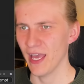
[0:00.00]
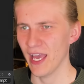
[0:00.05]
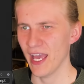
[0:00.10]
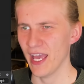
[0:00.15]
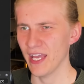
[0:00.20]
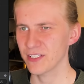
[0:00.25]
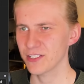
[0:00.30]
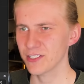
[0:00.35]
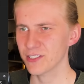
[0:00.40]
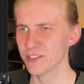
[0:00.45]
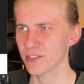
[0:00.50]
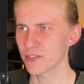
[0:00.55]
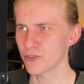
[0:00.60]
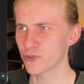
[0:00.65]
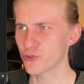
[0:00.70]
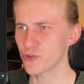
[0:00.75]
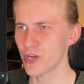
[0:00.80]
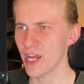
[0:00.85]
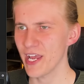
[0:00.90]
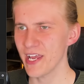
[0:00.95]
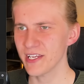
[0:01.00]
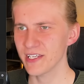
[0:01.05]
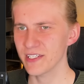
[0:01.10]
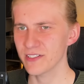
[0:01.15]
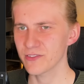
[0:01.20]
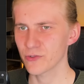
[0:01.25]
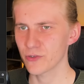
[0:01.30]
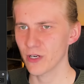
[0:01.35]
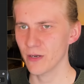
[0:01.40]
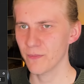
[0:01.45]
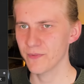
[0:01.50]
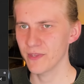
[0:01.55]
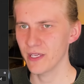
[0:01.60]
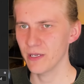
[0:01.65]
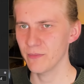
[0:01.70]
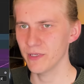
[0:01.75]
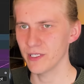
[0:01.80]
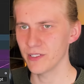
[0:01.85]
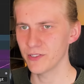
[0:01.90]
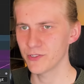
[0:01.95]
and just drag and drop
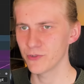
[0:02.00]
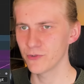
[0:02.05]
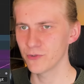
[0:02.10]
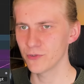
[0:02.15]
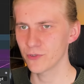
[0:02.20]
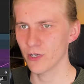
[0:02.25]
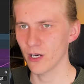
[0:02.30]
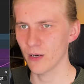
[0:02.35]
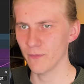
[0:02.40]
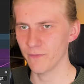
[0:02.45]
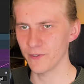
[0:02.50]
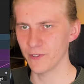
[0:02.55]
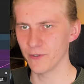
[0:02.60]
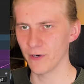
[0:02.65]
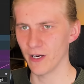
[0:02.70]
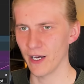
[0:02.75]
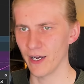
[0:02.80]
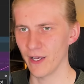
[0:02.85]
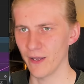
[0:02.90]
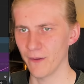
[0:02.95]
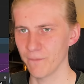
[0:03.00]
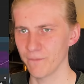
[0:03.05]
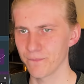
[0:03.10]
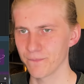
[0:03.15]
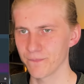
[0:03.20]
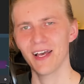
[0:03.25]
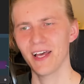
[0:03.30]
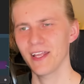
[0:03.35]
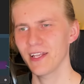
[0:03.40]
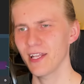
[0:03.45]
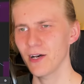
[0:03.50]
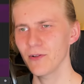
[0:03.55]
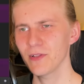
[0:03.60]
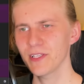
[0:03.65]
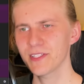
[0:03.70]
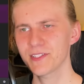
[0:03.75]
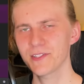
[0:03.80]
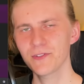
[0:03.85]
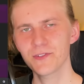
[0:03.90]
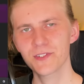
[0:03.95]
them into ComfyUI. And now
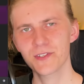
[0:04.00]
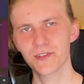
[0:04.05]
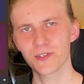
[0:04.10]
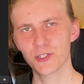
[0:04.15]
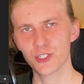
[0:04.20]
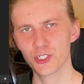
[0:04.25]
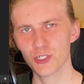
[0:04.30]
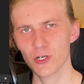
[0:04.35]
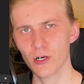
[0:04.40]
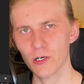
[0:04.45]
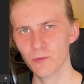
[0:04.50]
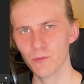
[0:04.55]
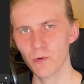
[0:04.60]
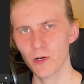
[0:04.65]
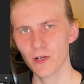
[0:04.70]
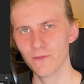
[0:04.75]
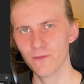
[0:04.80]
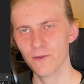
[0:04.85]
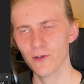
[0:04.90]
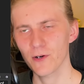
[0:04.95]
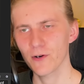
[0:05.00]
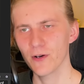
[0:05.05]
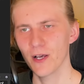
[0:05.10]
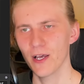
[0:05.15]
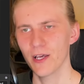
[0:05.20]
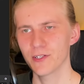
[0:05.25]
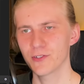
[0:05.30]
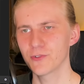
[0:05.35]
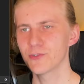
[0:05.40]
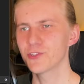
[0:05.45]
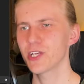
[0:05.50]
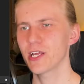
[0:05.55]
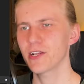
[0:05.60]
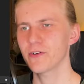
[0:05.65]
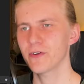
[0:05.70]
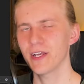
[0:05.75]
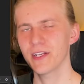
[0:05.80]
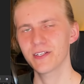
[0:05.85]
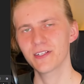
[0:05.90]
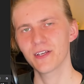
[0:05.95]
let's use the short workflow to
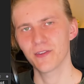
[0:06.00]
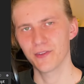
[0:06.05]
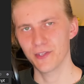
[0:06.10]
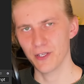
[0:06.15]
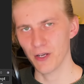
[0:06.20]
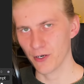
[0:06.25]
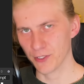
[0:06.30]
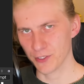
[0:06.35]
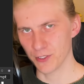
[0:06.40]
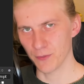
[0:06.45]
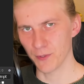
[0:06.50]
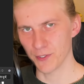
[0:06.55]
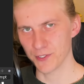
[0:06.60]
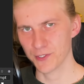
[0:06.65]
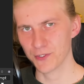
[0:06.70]
generate the octopus